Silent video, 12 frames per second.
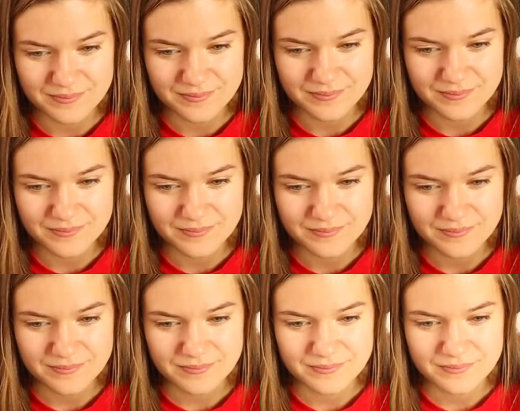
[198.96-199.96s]

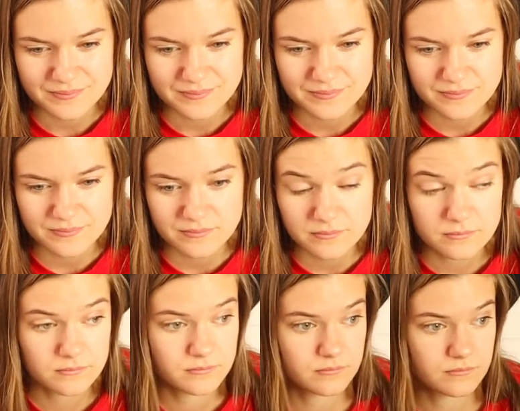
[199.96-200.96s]

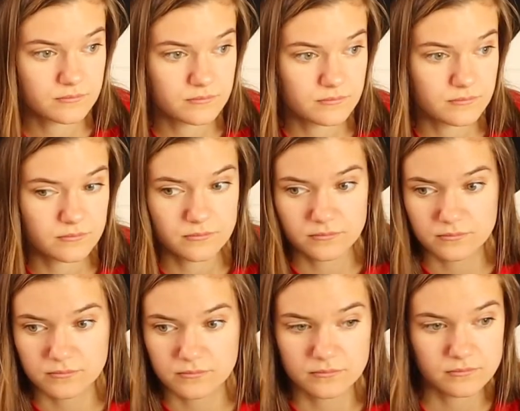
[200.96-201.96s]

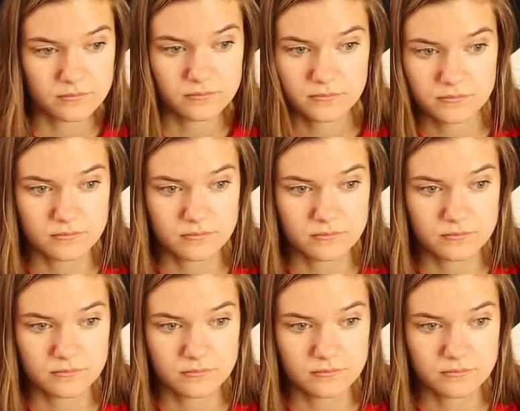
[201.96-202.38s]
Nothing is said.